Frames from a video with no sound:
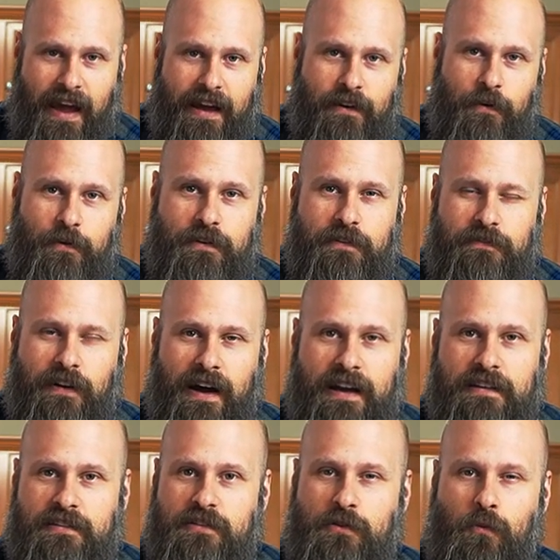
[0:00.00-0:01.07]
Echo
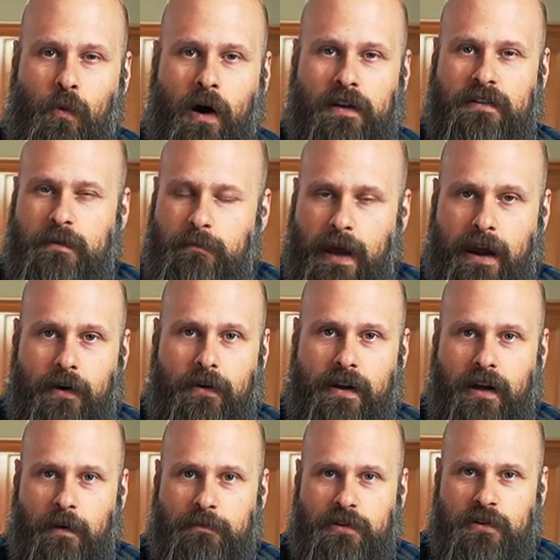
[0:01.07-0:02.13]
device you want to pair it
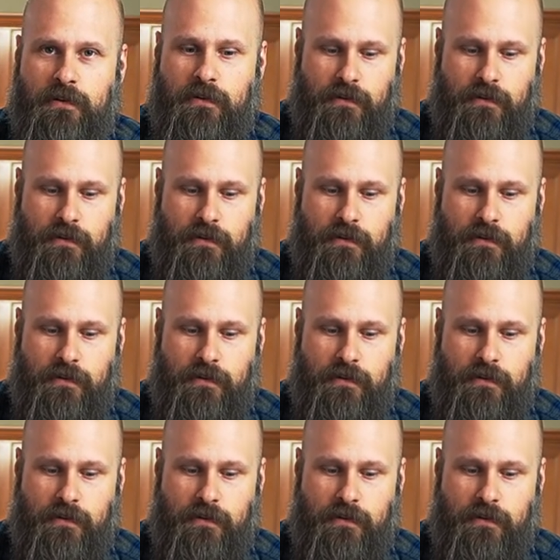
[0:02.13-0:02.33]
up to.